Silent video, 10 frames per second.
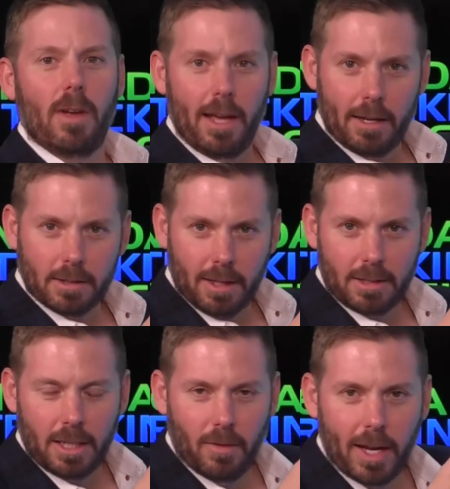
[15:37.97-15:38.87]
Vegas.
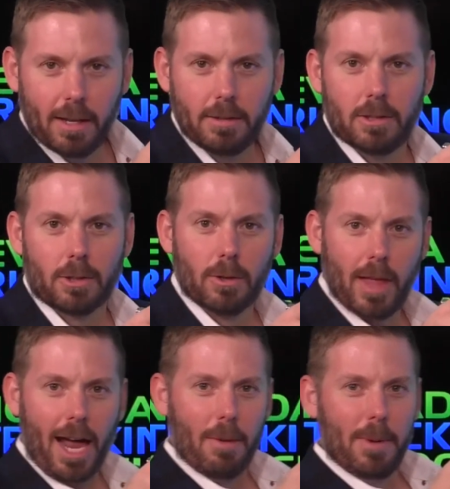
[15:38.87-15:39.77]
Let's see if I can
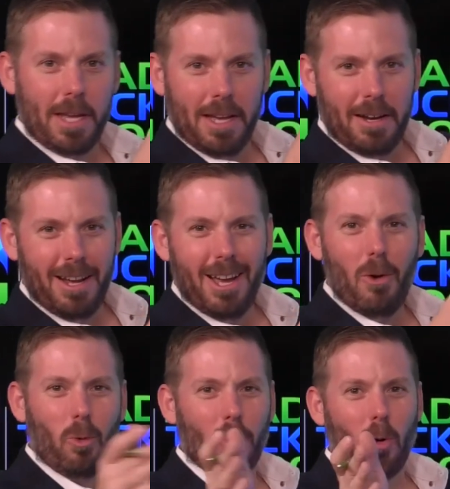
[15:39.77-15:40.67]
screw that up again.
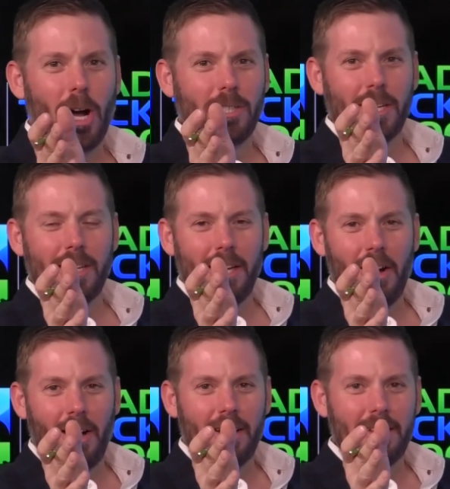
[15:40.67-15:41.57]
Where Project
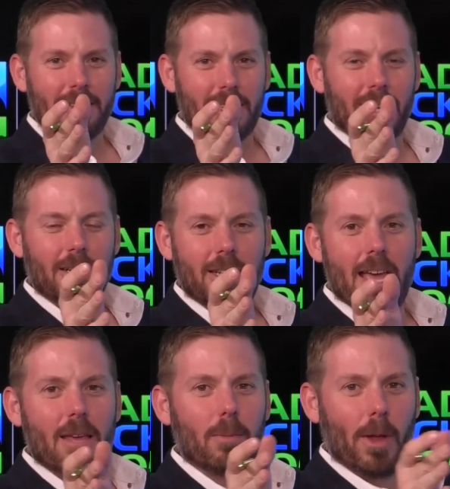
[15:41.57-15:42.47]
Neon is
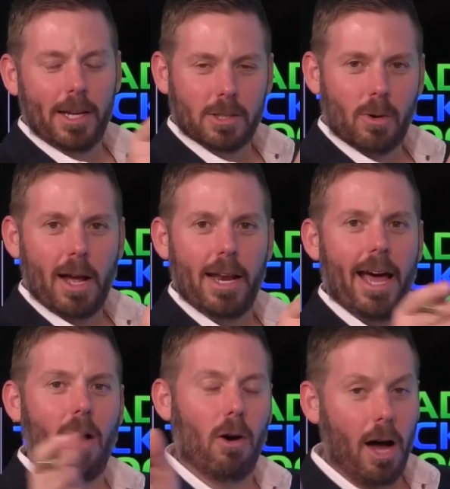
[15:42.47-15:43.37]
taking place right
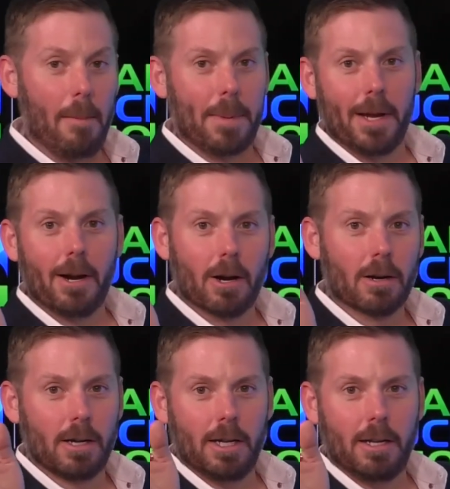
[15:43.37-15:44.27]
now up
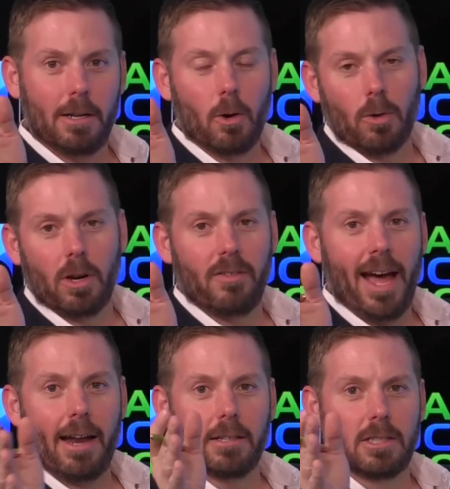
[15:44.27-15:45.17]
here in Northern
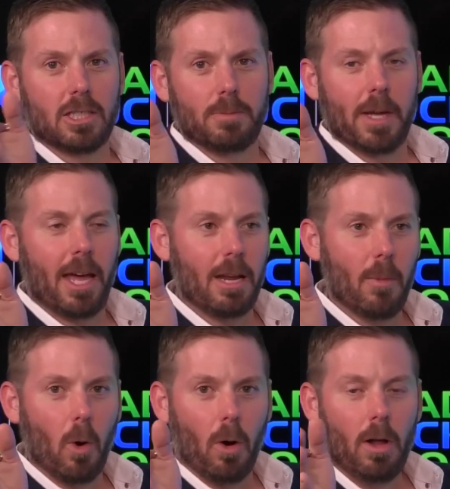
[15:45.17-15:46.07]
Nevada, it's the
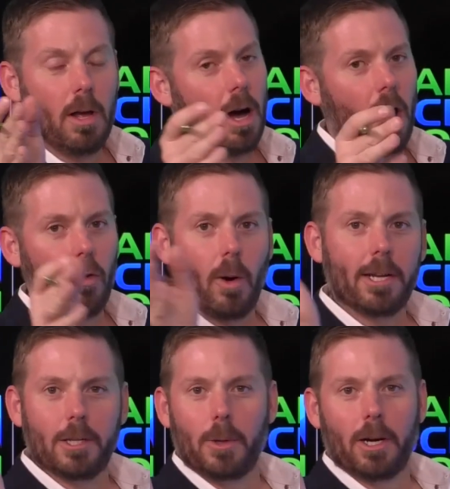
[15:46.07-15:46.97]
Spaghetti Bowl, although
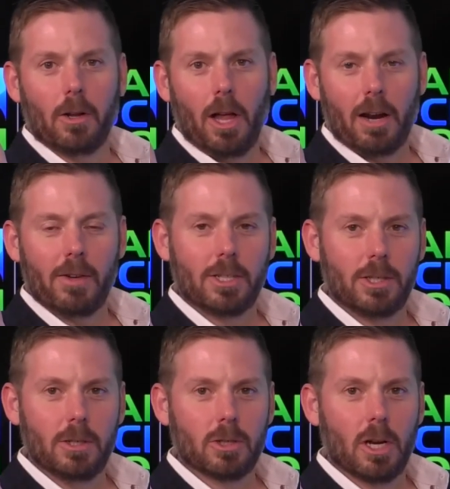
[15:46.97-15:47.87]
I do hear a lot of
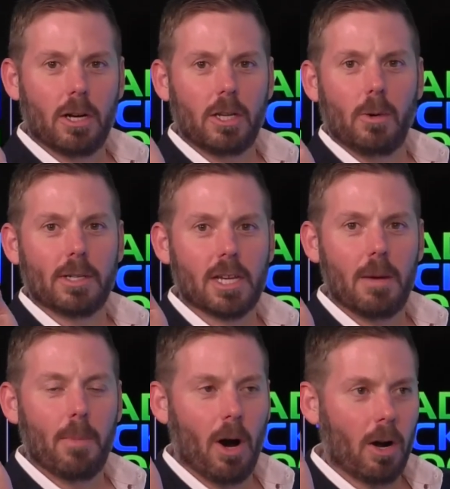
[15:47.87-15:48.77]
issues on
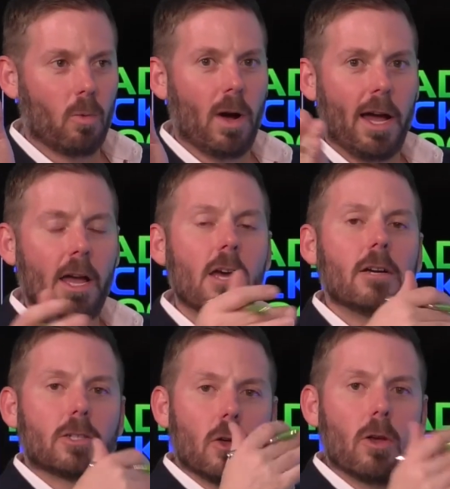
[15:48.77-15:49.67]
USA Parkway.
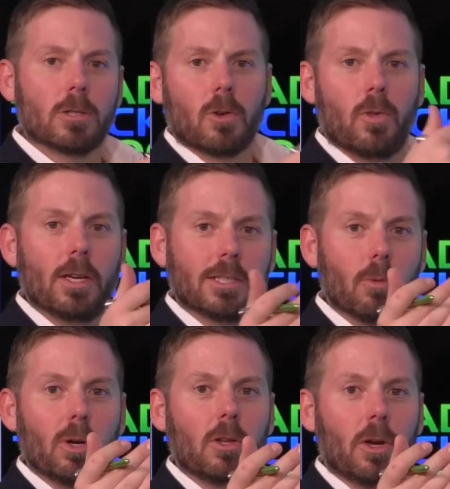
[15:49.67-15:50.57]
So those are things
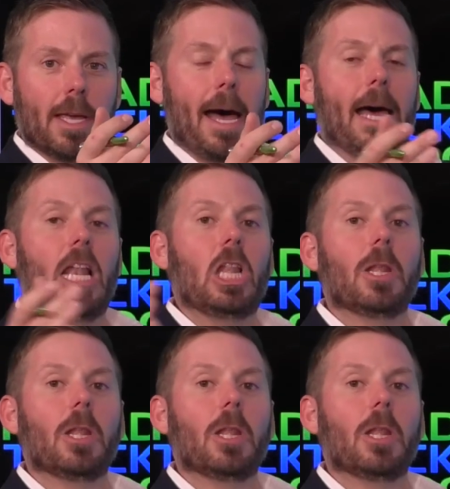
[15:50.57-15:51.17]
that we look at.